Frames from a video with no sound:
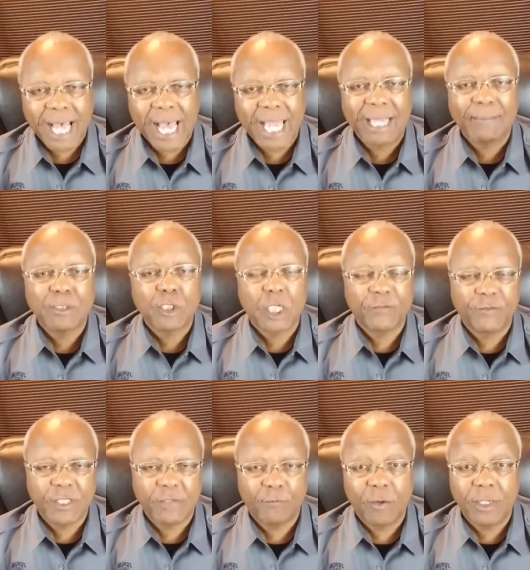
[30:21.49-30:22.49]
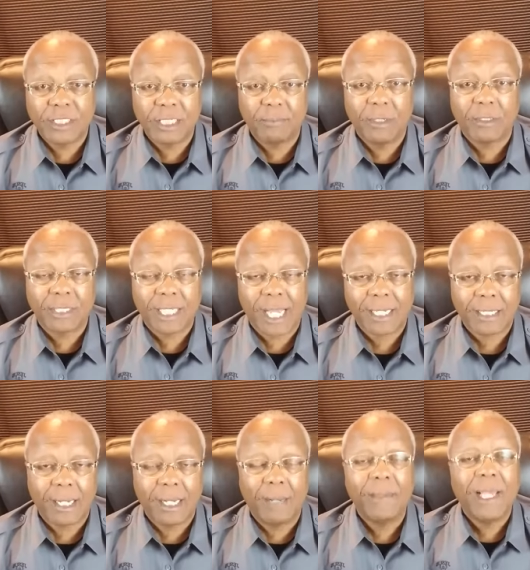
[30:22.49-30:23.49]
I am church54 at
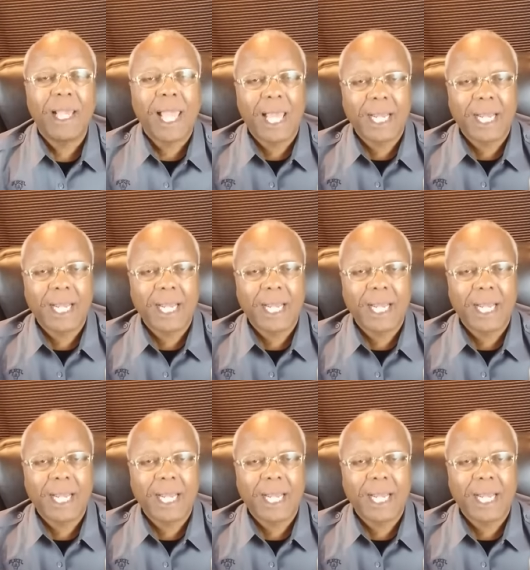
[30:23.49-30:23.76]
gmail.com.